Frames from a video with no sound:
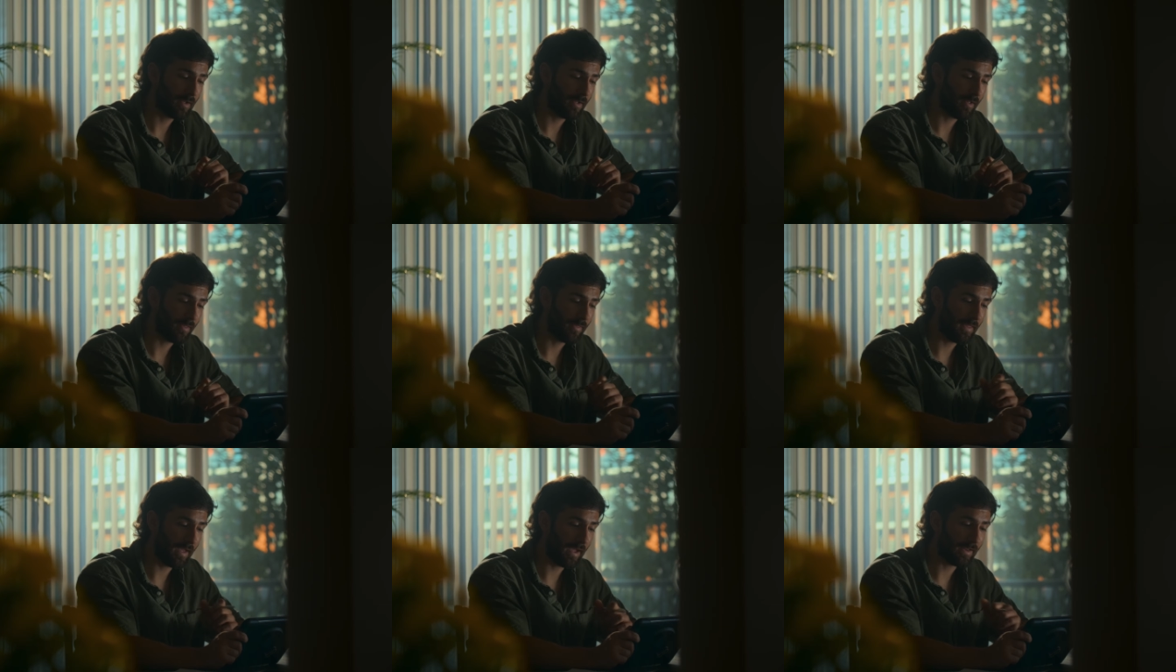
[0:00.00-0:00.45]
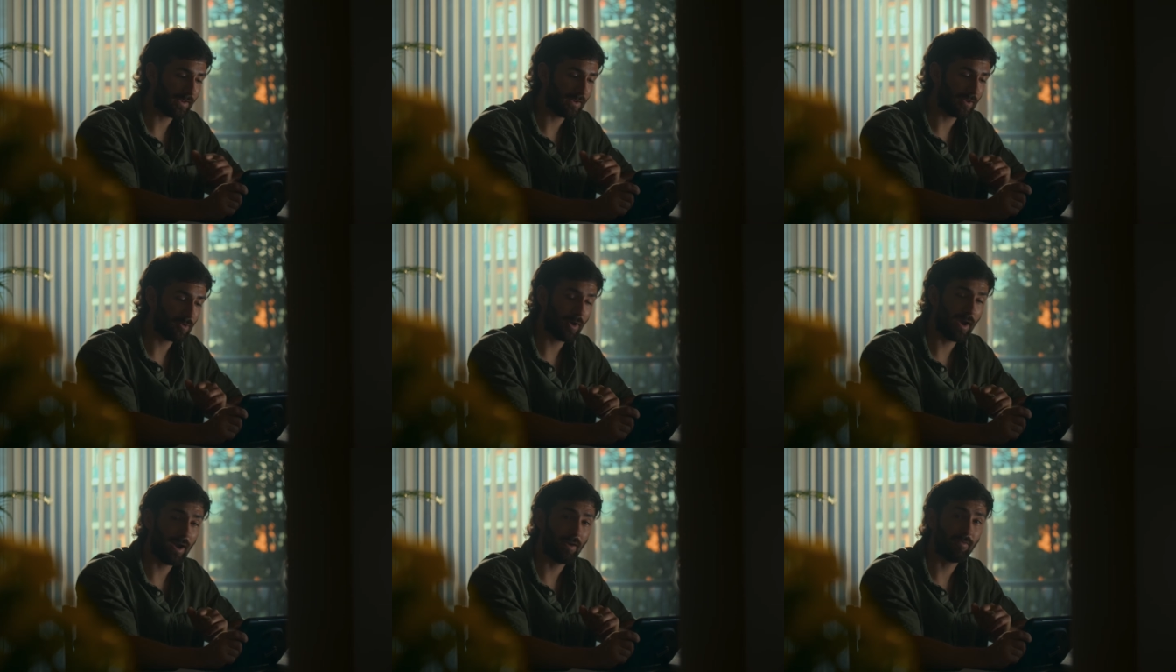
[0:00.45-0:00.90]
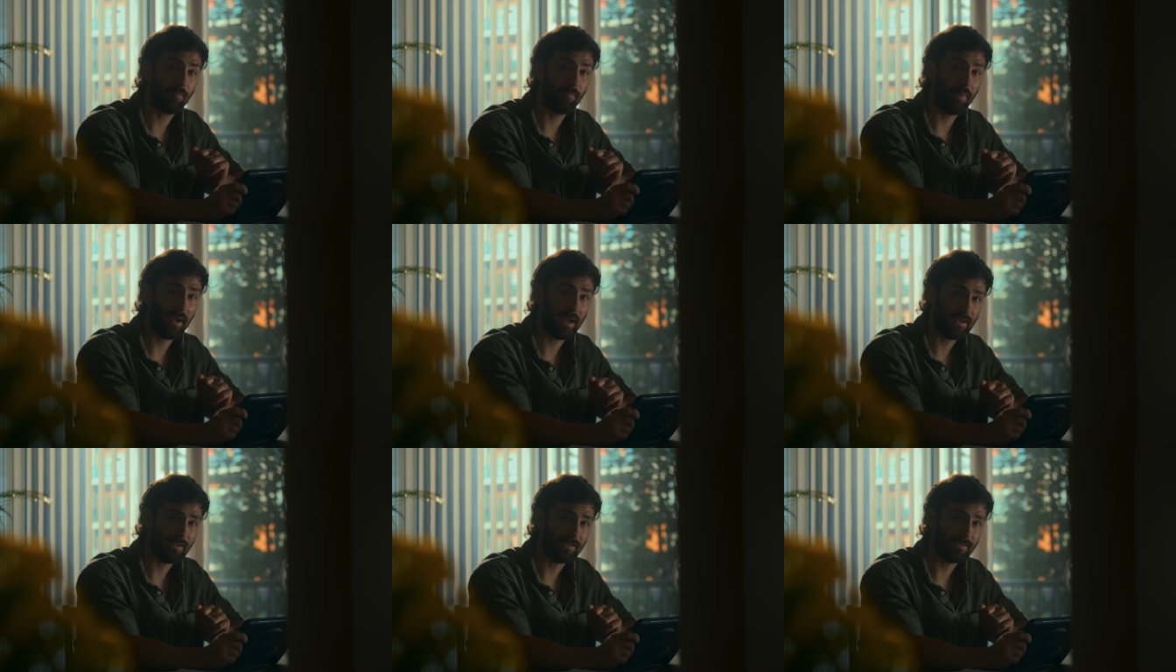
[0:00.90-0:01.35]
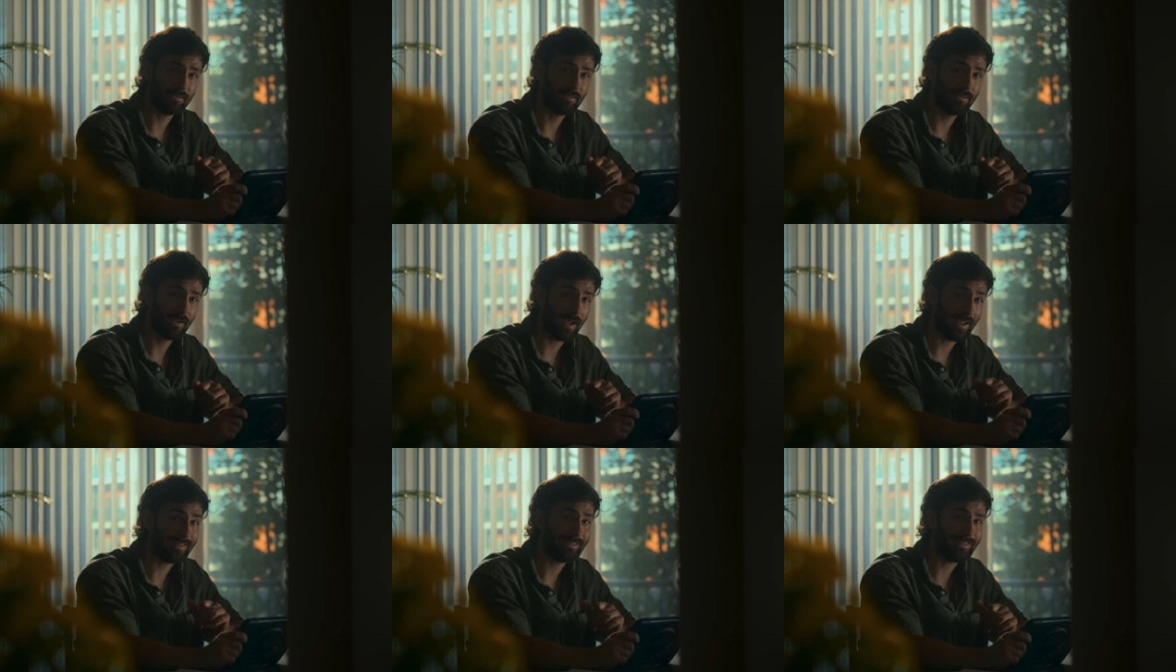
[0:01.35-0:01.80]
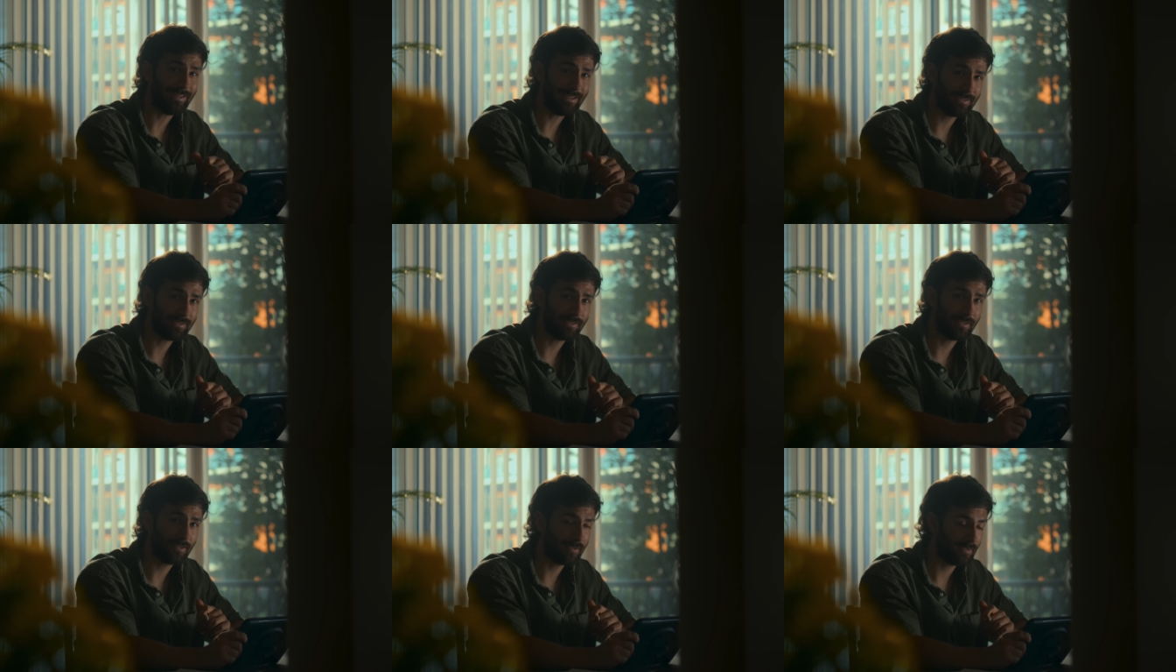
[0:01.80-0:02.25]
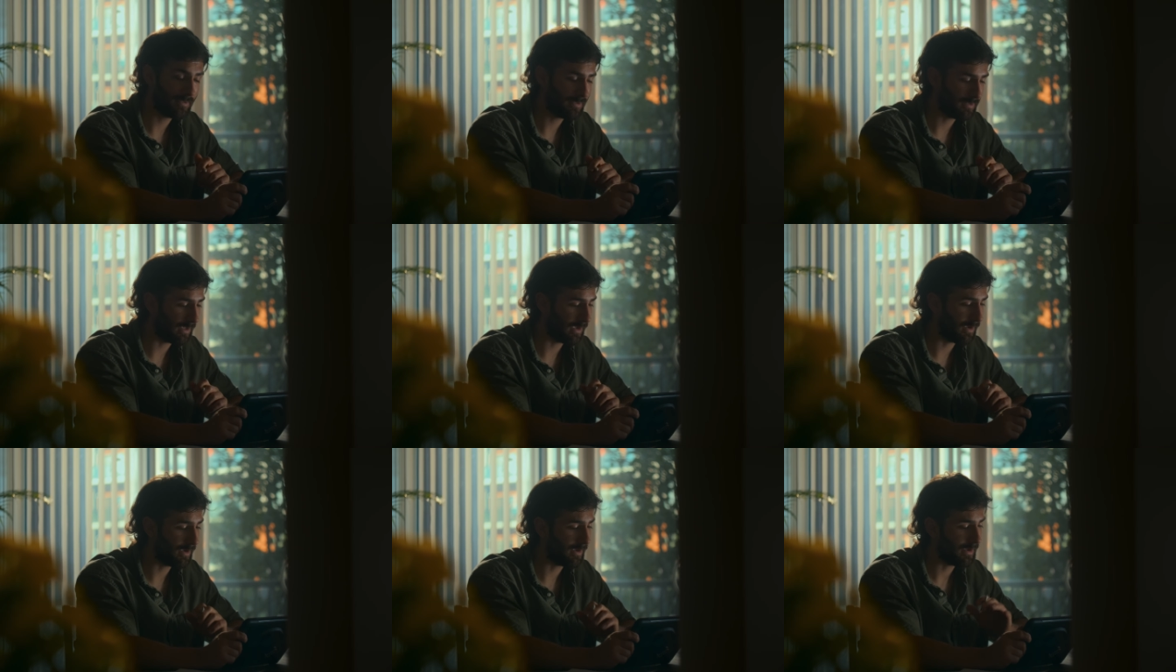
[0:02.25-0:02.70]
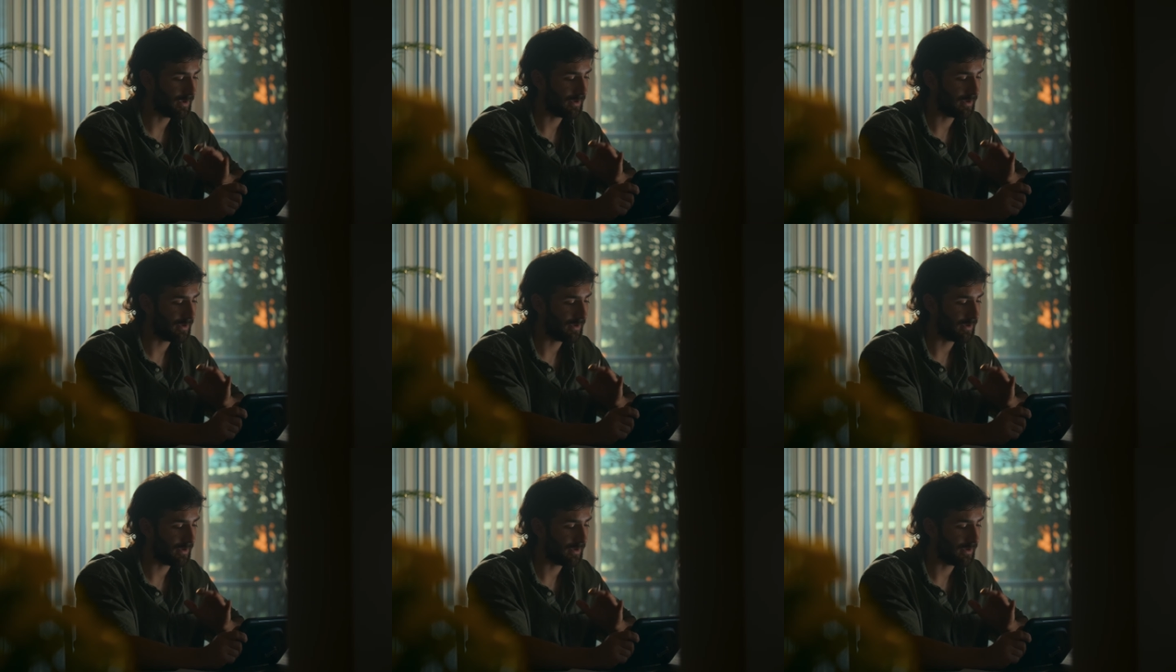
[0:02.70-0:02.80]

then you have a base at least, yeah.